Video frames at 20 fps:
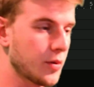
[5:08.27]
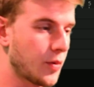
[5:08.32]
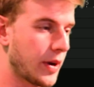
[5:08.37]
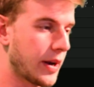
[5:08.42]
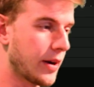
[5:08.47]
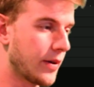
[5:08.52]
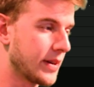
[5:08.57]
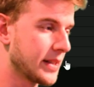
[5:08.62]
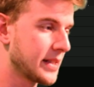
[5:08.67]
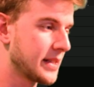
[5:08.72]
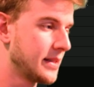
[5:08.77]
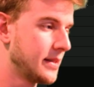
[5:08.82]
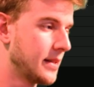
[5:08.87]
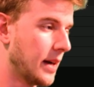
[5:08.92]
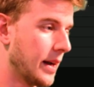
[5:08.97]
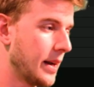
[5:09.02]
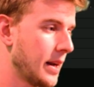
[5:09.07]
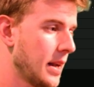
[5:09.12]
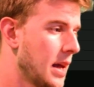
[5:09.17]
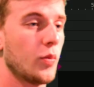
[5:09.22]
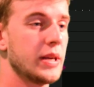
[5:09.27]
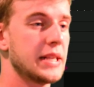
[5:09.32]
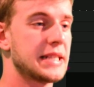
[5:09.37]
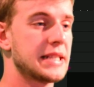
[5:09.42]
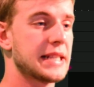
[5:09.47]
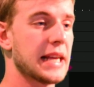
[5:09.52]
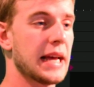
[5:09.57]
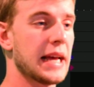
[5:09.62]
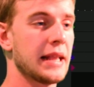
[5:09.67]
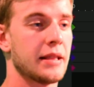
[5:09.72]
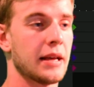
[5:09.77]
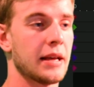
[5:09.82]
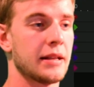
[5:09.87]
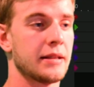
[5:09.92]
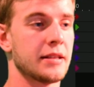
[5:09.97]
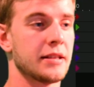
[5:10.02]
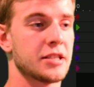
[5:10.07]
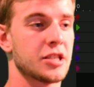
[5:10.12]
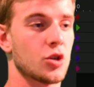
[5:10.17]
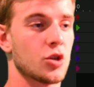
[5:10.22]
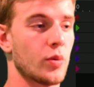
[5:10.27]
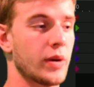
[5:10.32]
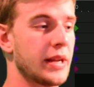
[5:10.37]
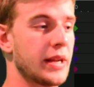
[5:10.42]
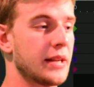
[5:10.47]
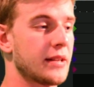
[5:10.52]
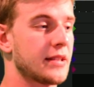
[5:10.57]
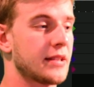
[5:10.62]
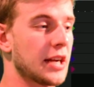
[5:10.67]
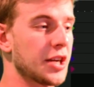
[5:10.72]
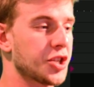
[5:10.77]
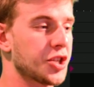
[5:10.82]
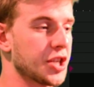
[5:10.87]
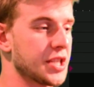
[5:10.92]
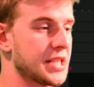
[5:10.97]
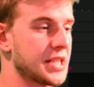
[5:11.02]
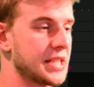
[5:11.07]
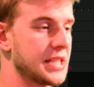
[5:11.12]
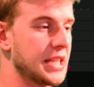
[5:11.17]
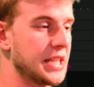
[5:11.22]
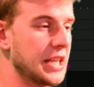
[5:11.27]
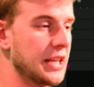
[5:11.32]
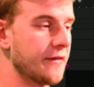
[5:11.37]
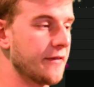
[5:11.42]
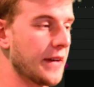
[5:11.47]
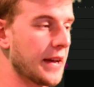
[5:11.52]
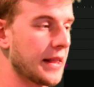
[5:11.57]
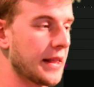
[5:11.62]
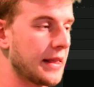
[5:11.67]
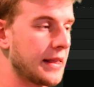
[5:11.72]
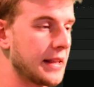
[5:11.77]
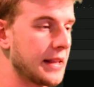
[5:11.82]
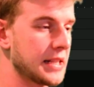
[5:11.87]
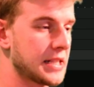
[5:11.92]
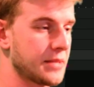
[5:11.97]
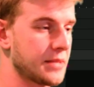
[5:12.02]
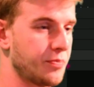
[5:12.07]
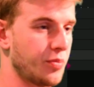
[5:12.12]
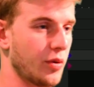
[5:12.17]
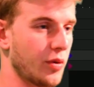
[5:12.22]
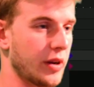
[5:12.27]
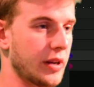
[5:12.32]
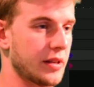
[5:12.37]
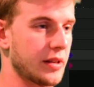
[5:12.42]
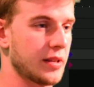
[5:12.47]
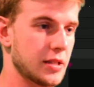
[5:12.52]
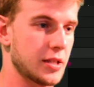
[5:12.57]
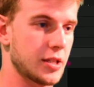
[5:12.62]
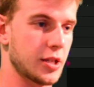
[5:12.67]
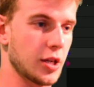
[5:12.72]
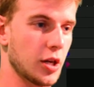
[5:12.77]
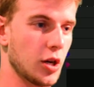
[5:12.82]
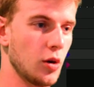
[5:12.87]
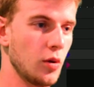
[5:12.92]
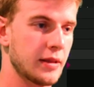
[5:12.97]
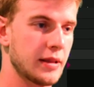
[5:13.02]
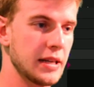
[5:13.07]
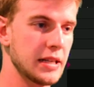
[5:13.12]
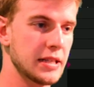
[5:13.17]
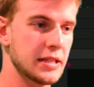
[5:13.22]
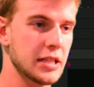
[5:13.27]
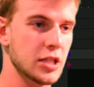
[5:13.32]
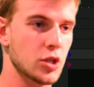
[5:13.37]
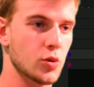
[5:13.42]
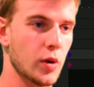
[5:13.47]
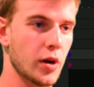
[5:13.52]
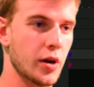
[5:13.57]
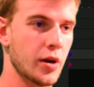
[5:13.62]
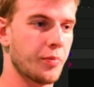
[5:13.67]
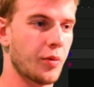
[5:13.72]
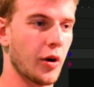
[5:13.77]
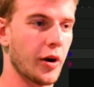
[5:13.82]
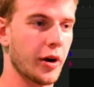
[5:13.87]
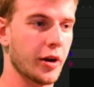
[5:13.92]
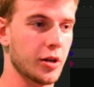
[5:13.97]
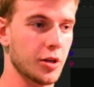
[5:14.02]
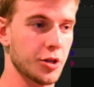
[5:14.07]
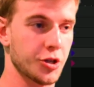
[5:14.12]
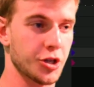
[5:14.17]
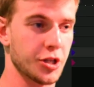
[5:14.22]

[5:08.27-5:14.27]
creator is done. We said that the screen touches Steve at this point. So this is where particles